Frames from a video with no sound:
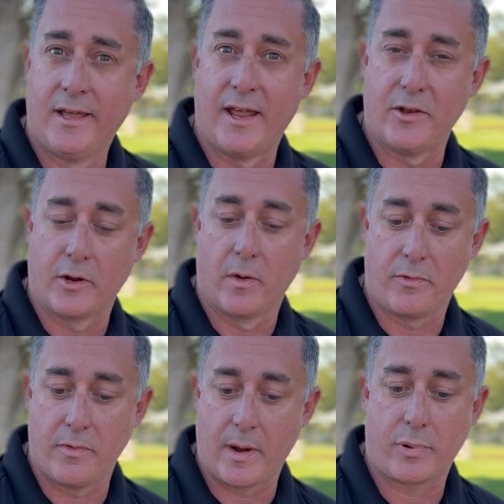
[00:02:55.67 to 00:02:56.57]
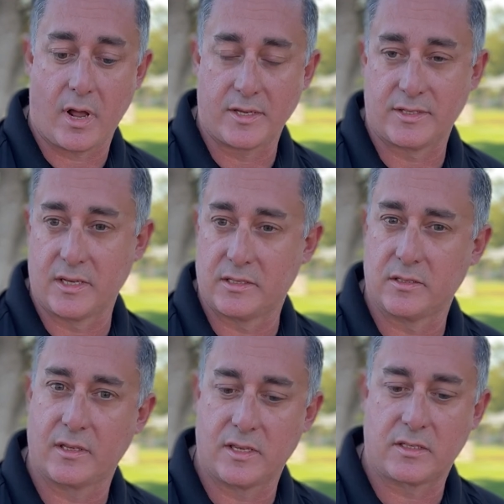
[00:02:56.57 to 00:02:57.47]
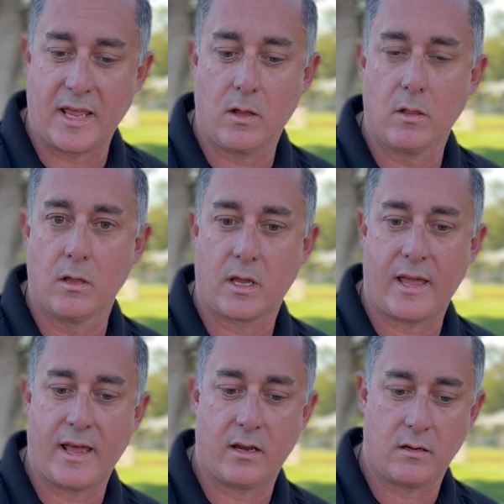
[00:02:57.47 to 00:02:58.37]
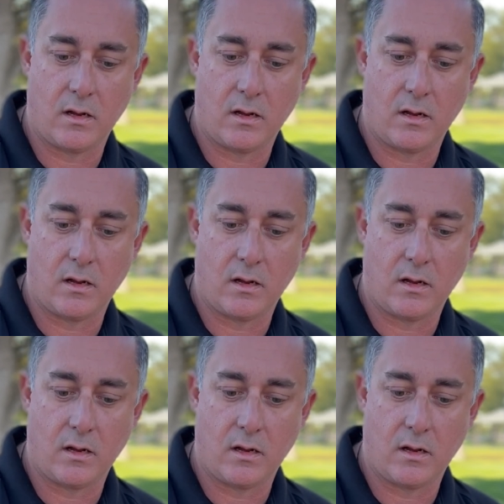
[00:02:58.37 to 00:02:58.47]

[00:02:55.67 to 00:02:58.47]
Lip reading: and you're going through that process, is take a look at